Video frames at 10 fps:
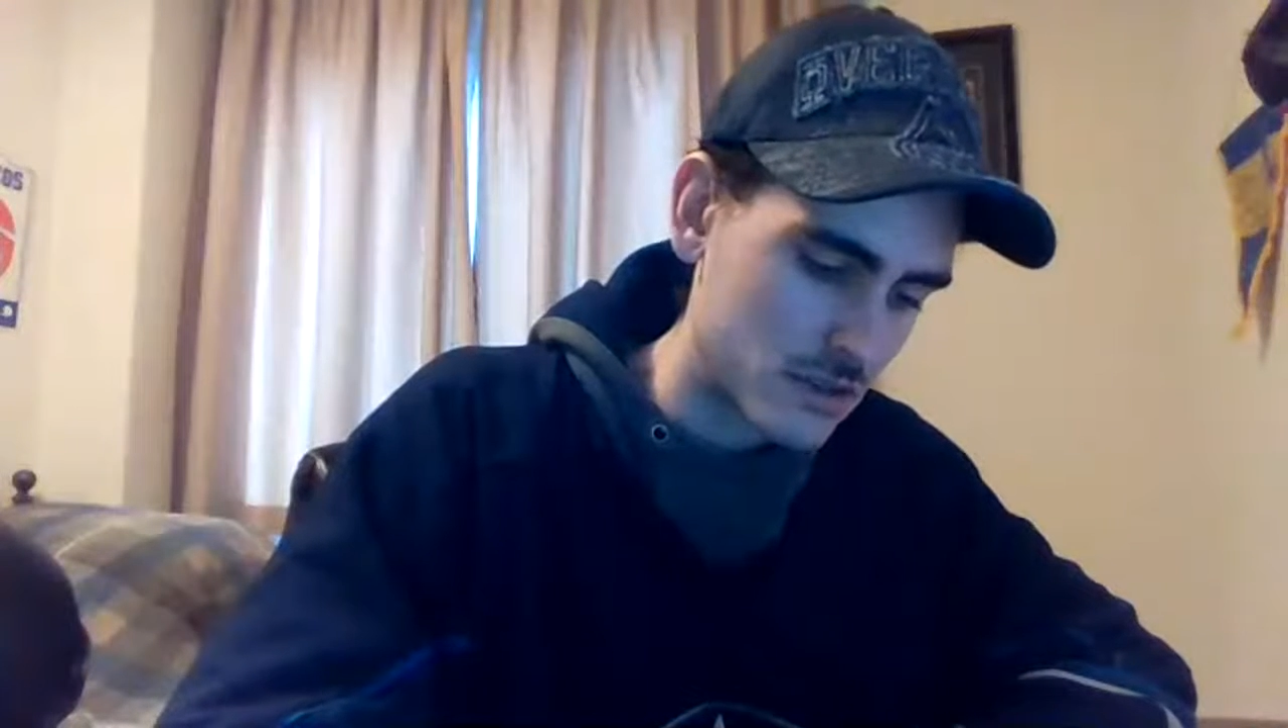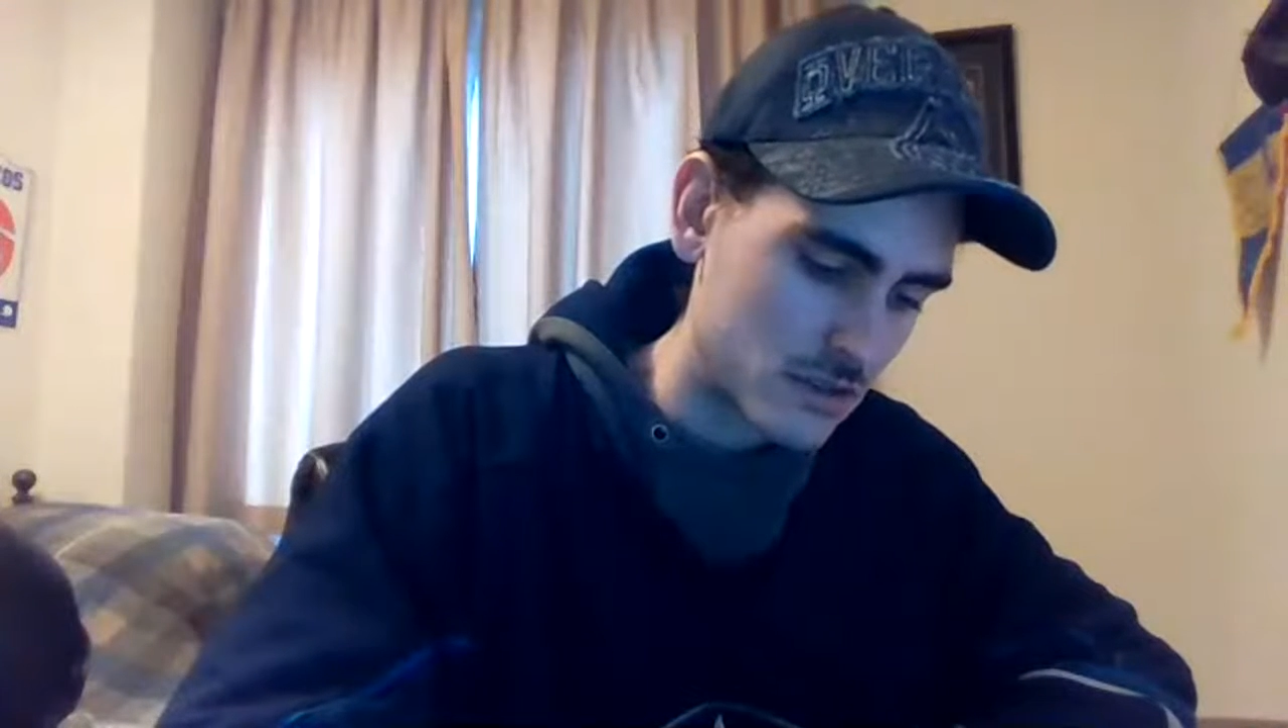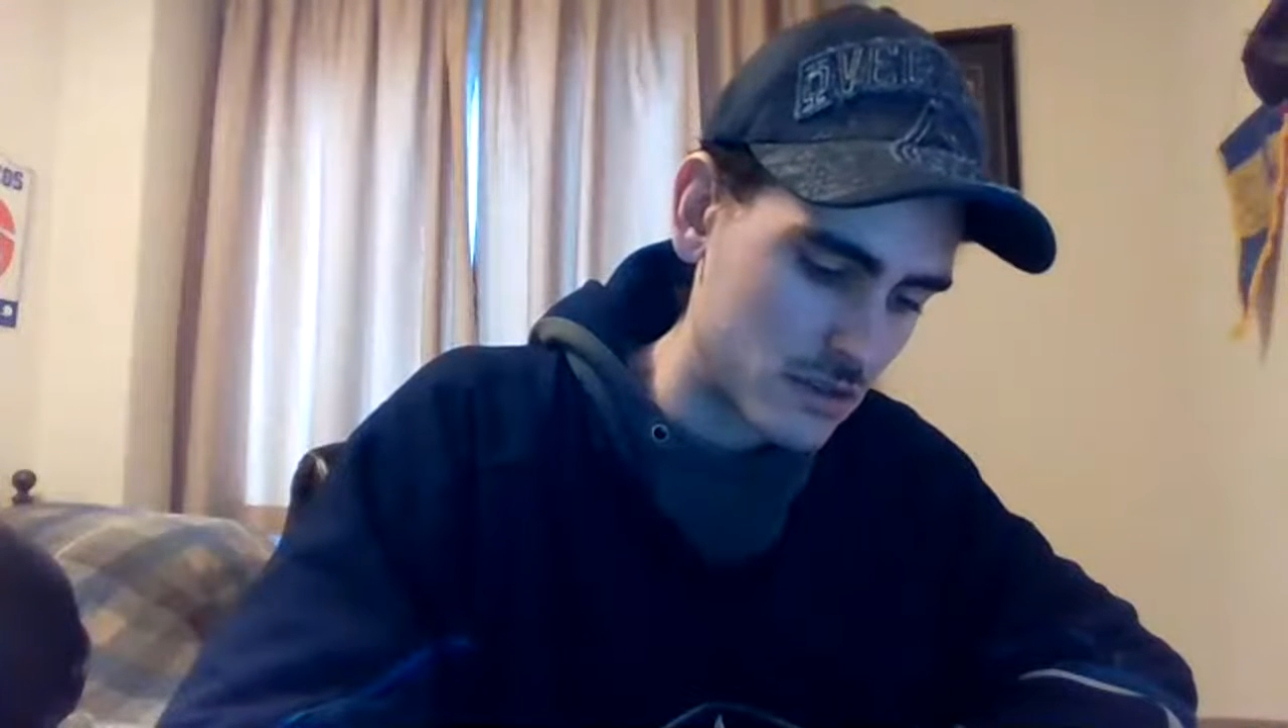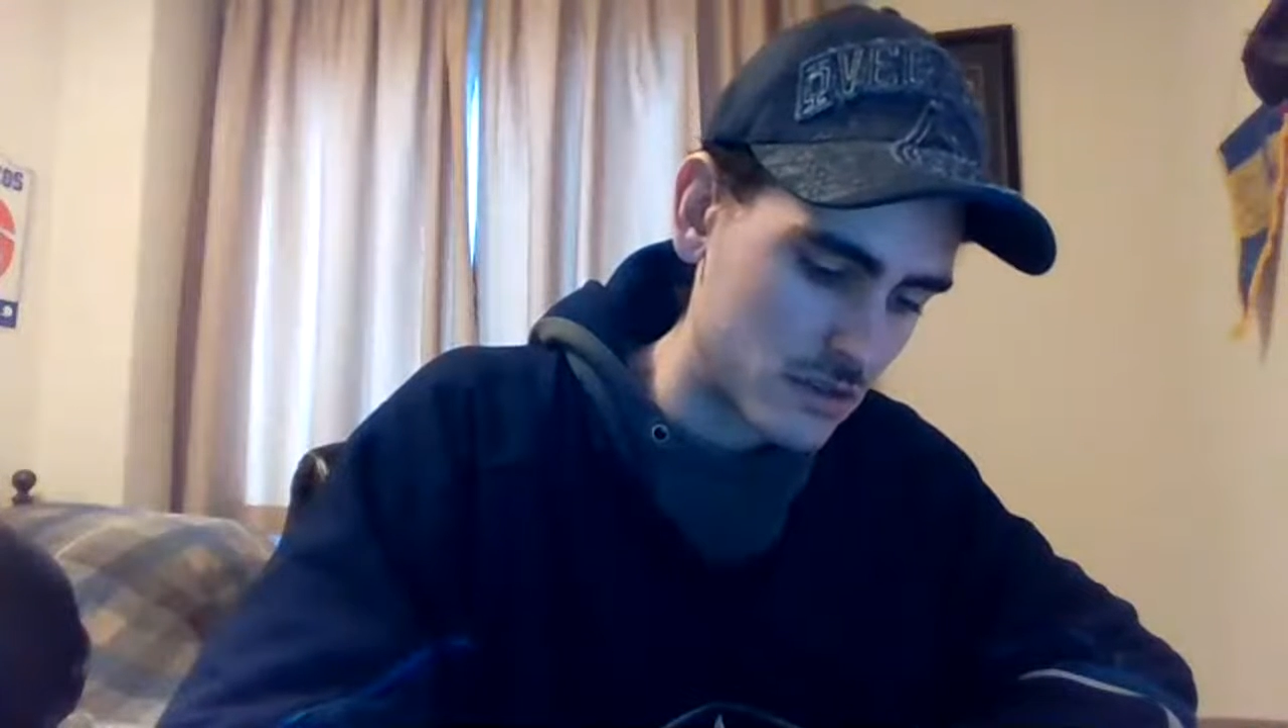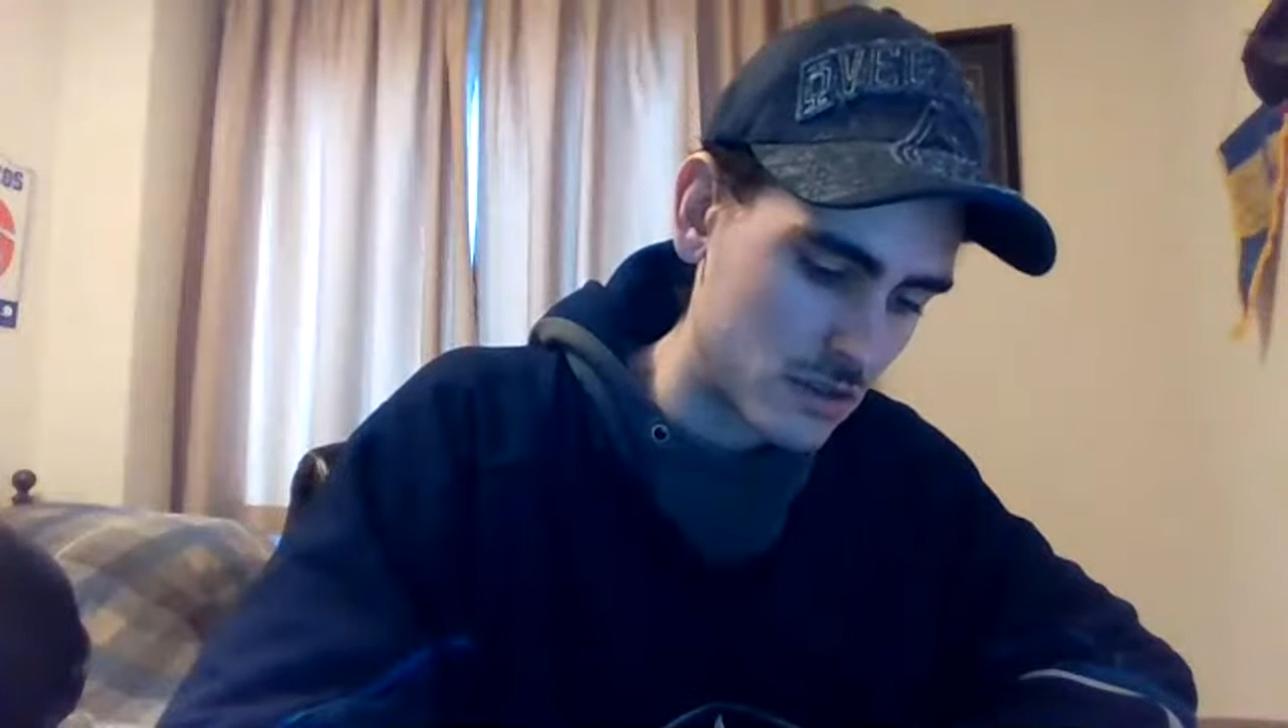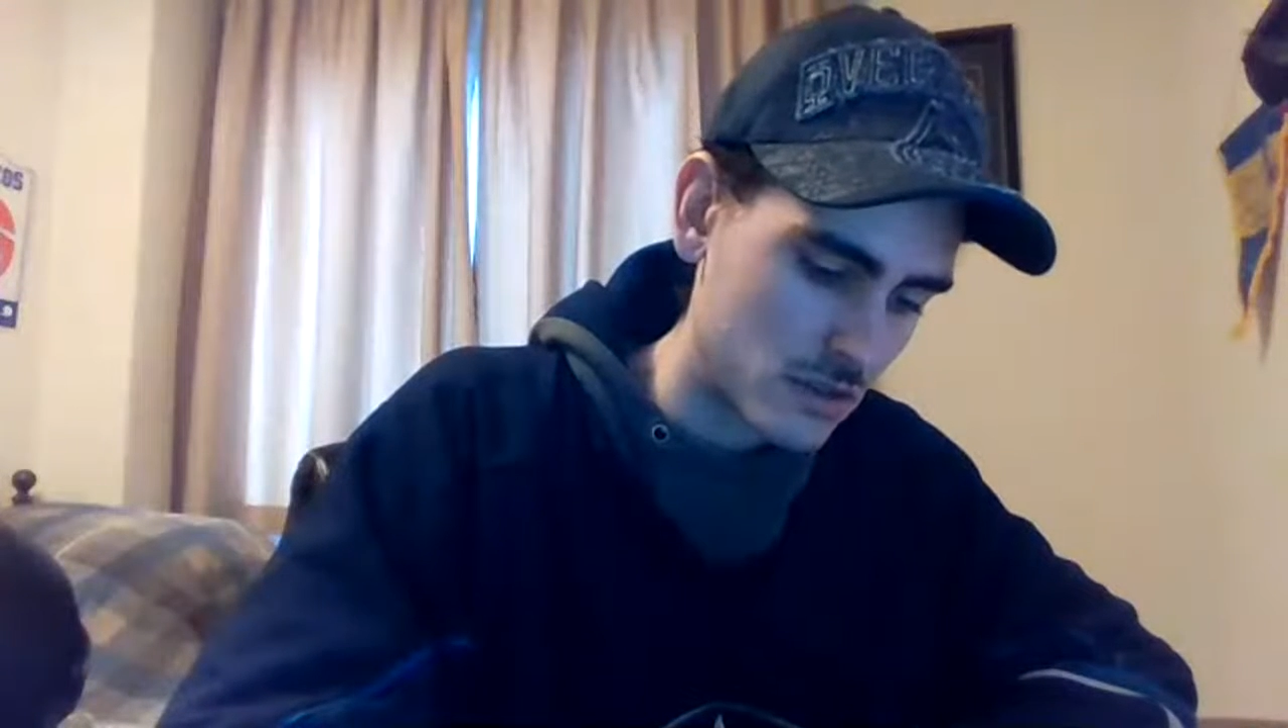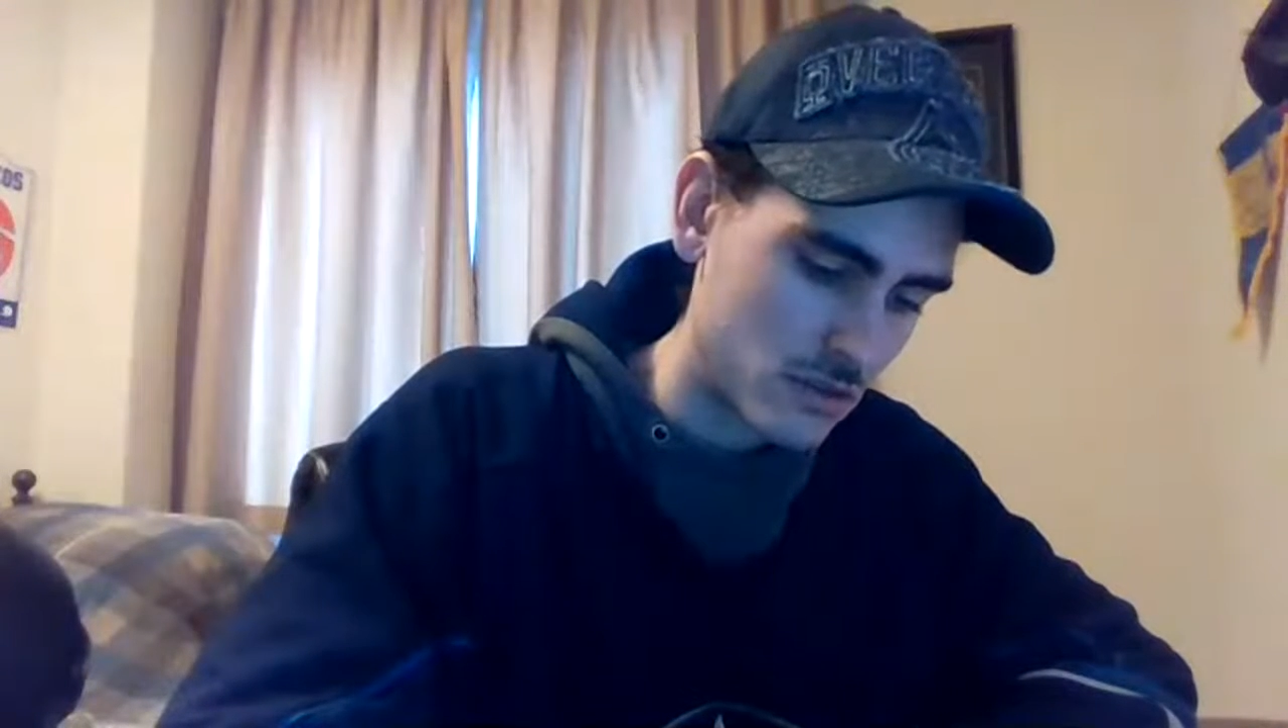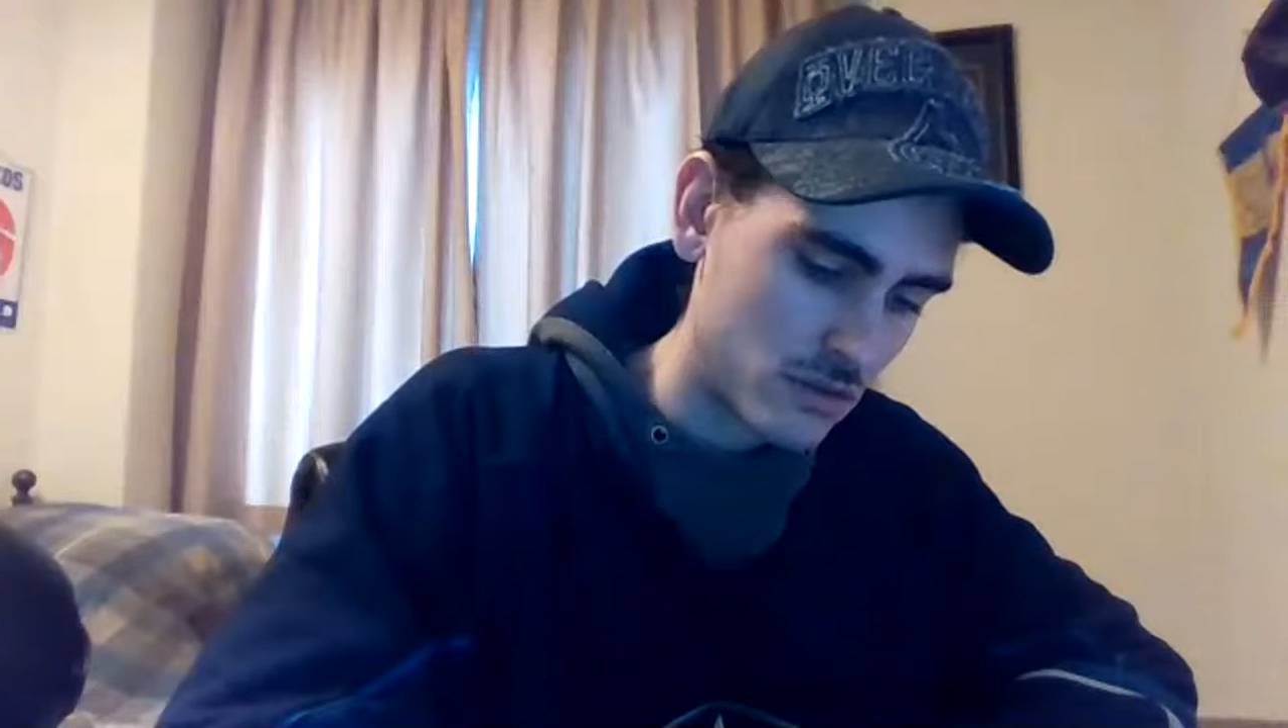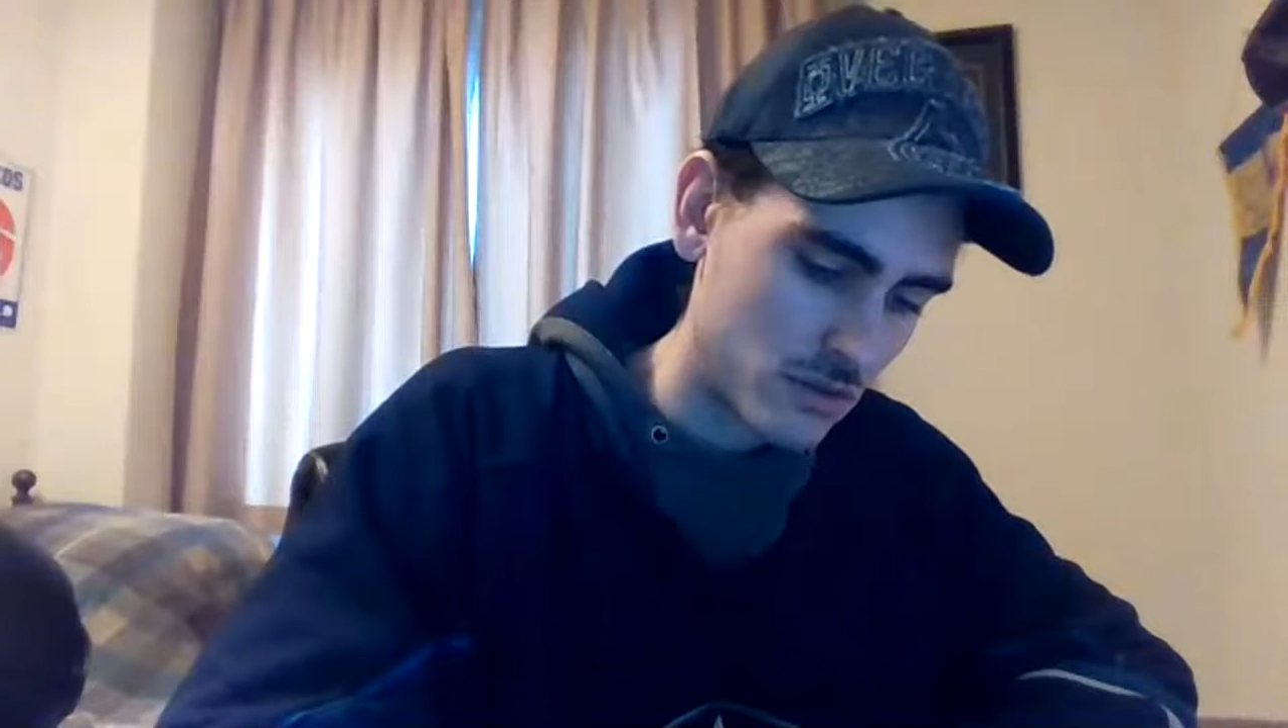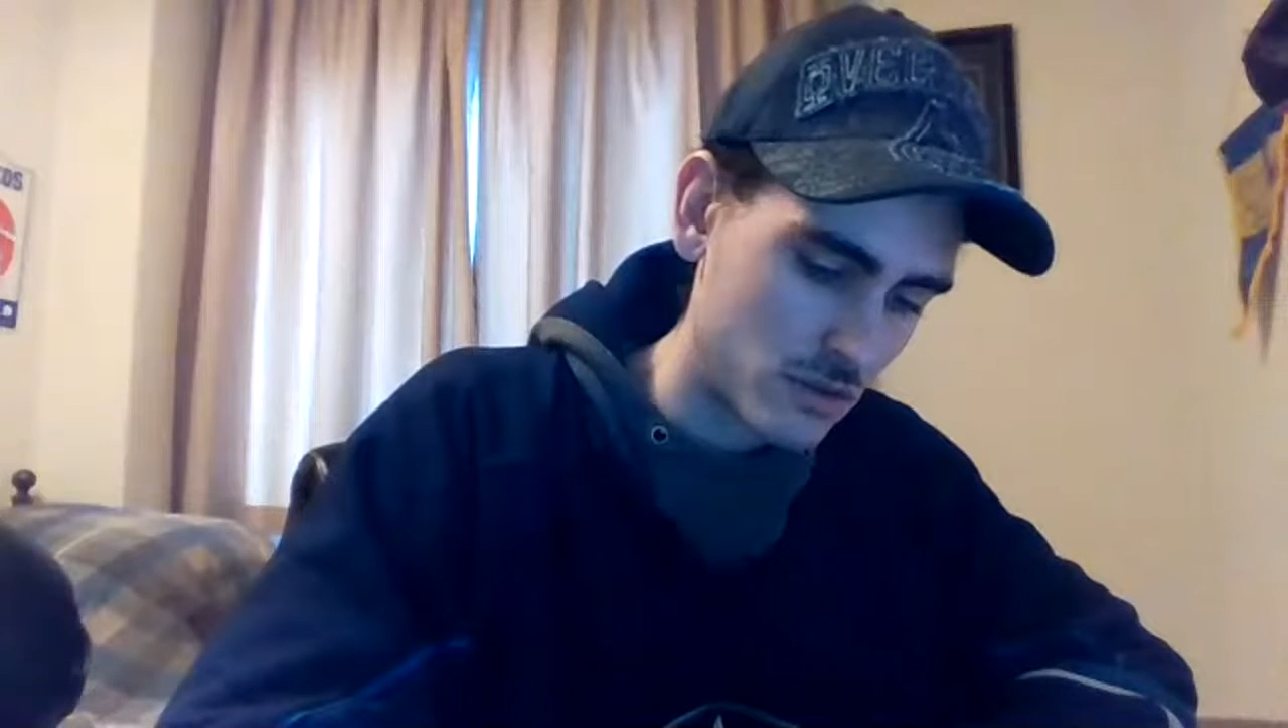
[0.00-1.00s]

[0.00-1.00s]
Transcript: So we're